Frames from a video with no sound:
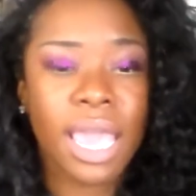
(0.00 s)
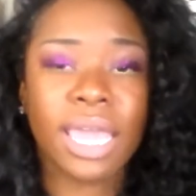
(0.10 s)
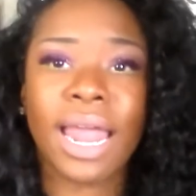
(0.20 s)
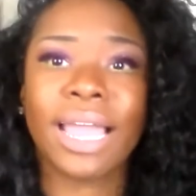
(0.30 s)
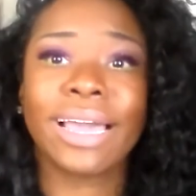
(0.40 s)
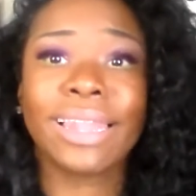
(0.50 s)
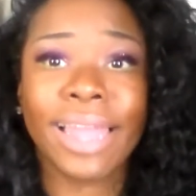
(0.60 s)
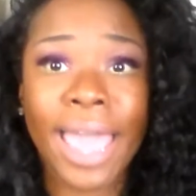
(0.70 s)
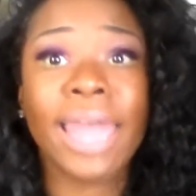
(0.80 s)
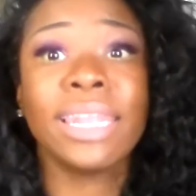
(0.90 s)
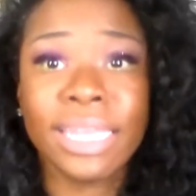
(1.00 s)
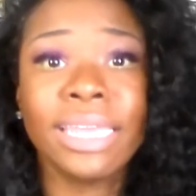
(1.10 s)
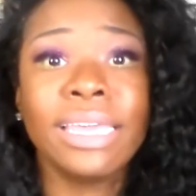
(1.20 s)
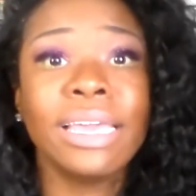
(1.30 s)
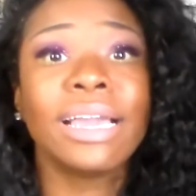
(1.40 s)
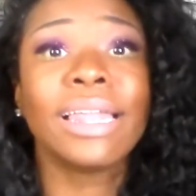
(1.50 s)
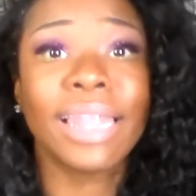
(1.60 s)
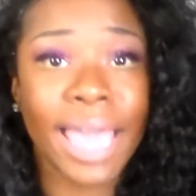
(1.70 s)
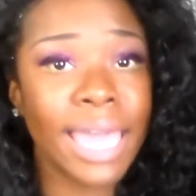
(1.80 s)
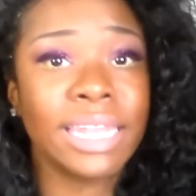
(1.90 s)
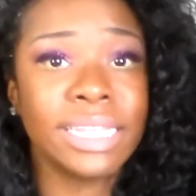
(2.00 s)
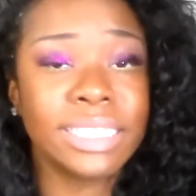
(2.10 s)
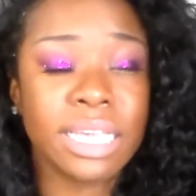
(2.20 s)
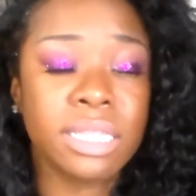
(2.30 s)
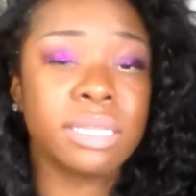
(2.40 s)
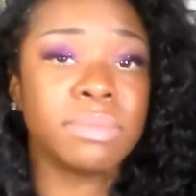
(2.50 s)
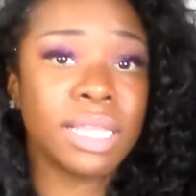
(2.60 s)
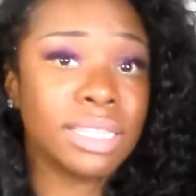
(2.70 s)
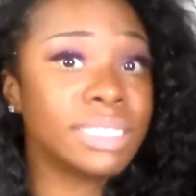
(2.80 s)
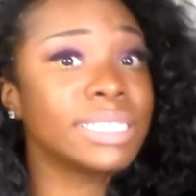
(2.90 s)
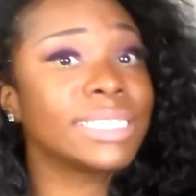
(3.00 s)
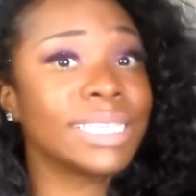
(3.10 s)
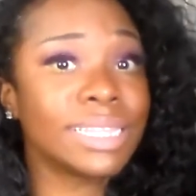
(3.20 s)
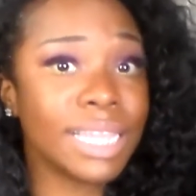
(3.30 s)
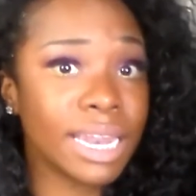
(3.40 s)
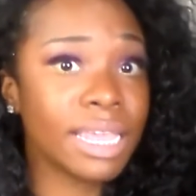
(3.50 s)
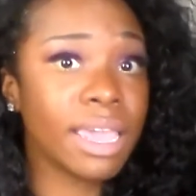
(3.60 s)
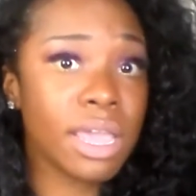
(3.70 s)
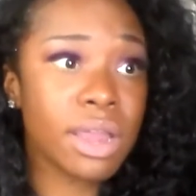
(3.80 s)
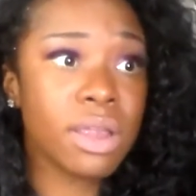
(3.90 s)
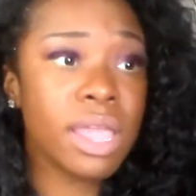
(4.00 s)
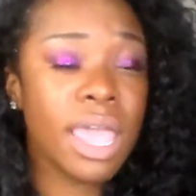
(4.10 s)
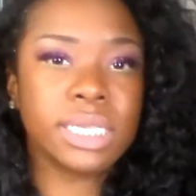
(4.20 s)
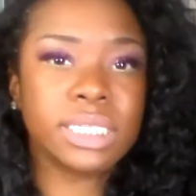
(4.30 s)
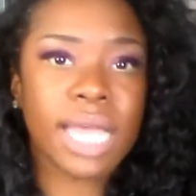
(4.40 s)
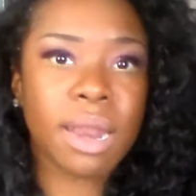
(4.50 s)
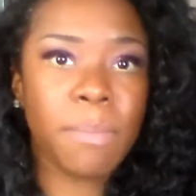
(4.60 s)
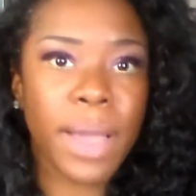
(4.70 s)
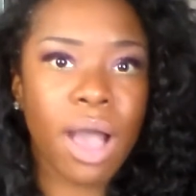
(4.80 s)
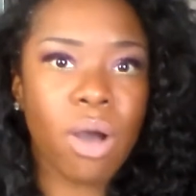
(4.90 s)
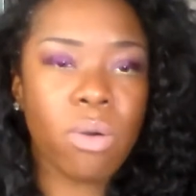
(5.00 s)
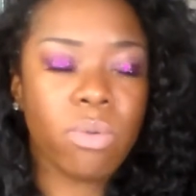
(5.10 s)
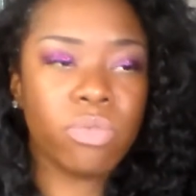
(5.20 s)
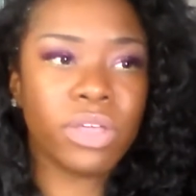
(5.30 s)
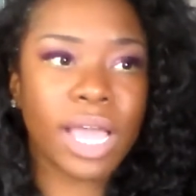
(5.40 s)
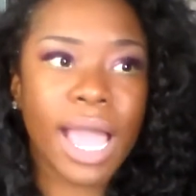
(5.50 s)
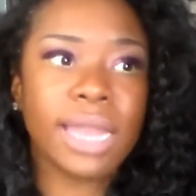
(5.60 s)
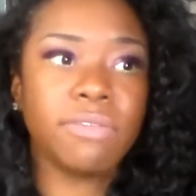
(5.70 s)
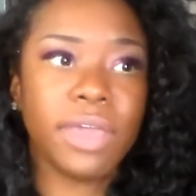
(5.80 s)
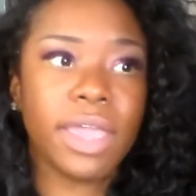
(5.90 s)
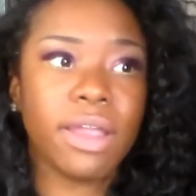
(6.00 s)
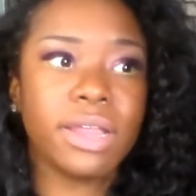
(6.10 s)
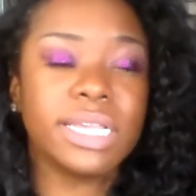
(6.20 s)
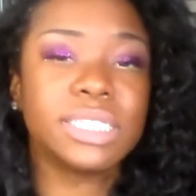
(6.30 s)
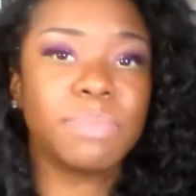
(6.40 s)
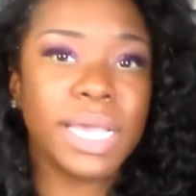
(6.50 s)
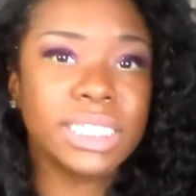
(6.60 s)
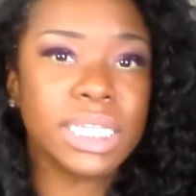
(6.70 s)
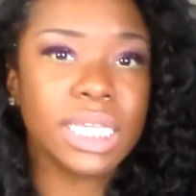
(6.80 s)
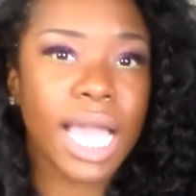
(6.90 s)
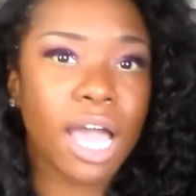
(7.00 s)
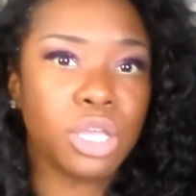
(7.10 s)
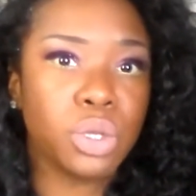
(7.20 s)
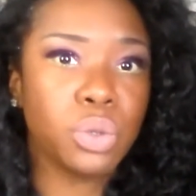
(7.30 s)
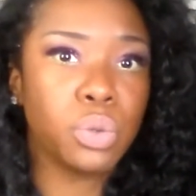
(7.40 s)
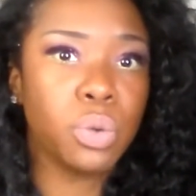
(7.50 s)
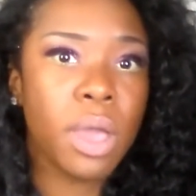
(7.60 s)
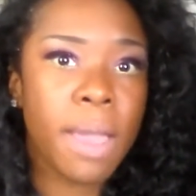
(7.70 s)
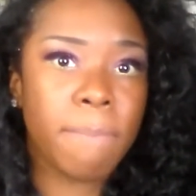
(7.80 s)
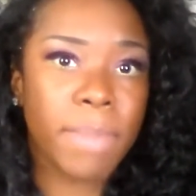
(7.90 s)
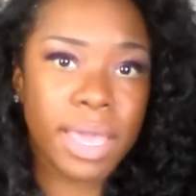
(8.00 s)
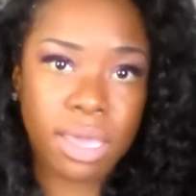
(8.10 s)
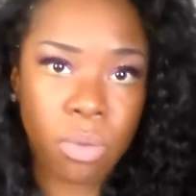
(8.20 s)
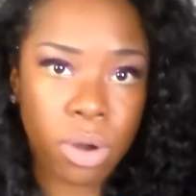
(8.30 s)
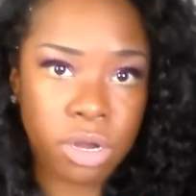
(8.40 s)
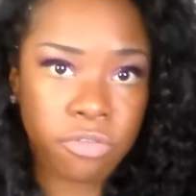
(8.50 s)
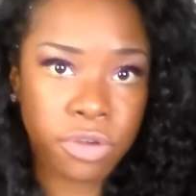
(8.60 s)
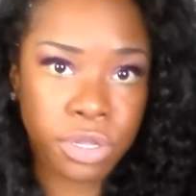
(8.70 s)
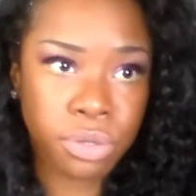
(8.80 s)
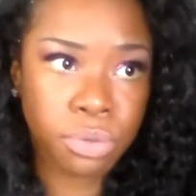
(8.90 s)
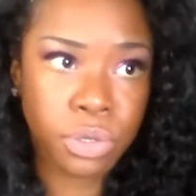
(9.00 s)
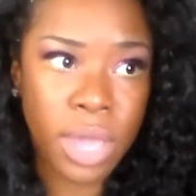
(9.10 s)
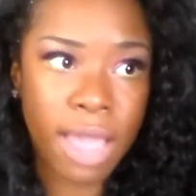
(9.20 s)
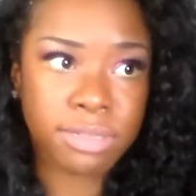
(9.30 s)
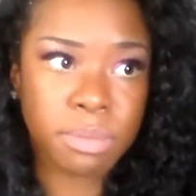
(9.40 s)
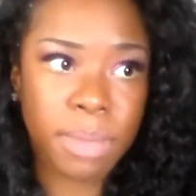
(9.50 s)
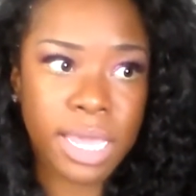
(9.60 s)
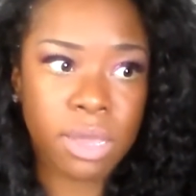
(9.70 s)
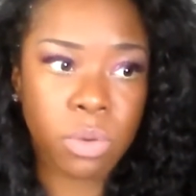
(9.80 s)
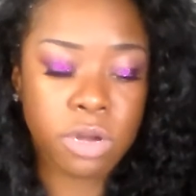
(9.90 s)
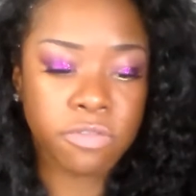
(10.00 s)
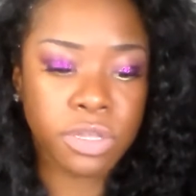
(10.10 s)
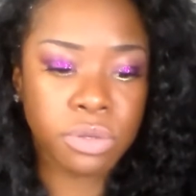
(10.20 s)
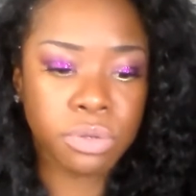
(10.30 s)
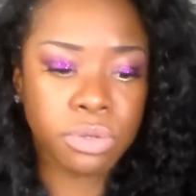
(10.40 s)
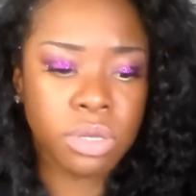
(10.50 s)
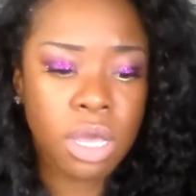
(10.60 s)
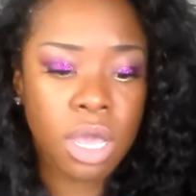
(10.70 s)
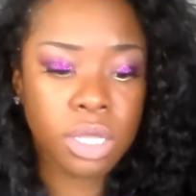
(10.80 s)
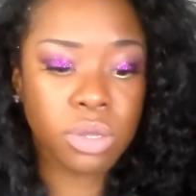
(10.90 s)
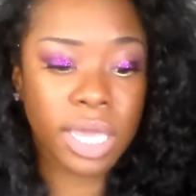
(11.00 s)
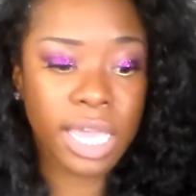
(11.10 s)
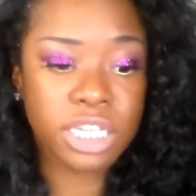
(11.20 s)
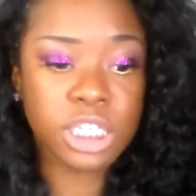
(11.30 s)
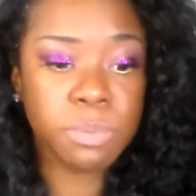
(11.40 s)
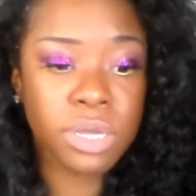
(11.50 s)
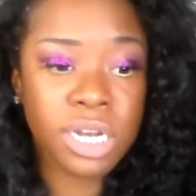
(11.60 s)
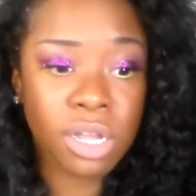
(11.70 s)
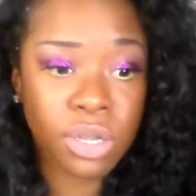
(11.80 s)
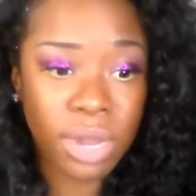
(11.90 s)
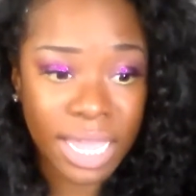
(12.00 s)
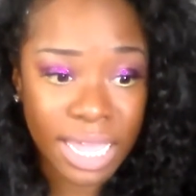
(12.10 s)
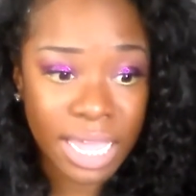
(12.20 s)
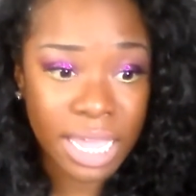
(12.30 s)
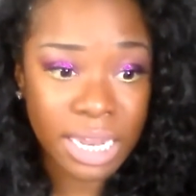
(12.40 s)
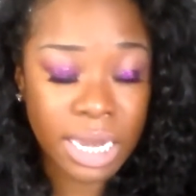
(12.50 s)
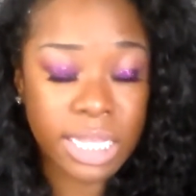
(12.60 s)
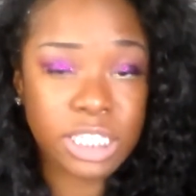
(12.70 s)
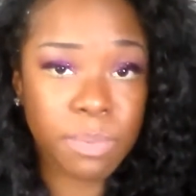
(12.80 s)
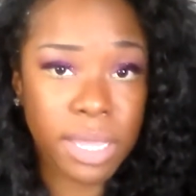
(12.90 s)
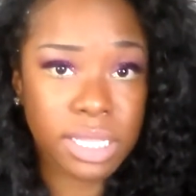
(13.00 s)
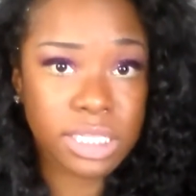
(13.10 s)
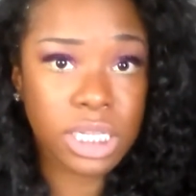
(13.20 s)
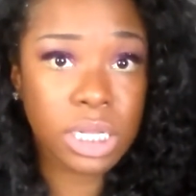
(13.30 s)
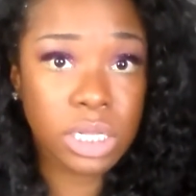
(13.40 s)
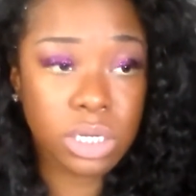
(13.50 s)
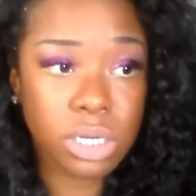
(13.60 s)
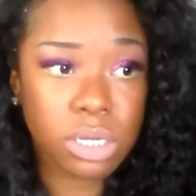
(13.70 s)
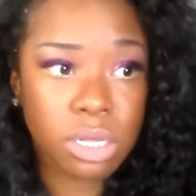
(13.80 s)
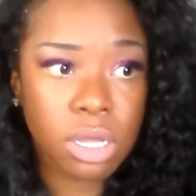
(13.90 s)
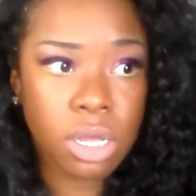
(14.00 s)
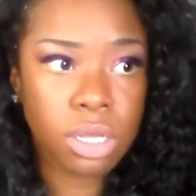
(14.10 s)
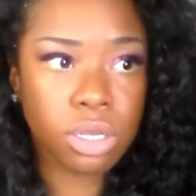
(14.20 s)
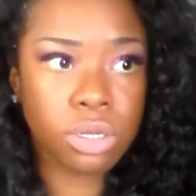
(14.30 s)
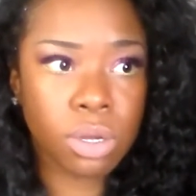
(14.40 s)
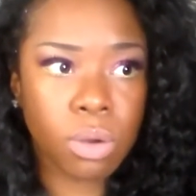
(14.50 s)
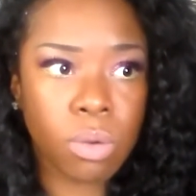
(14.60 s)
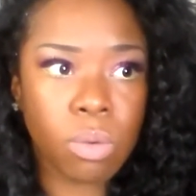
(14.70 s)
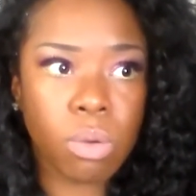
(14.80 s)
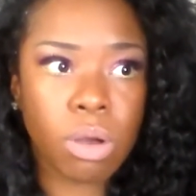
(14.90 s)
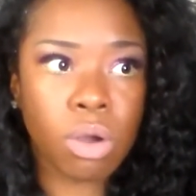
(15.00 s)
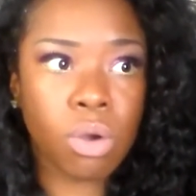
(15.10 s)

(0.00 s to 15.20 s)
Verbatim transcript: And I gladly, gladly tell them that this is synthetic hair. It's not about the kind of hair. It's basically how you make it work for you. You have to make it work for you. You can't just put it on your head and expect it to look you know,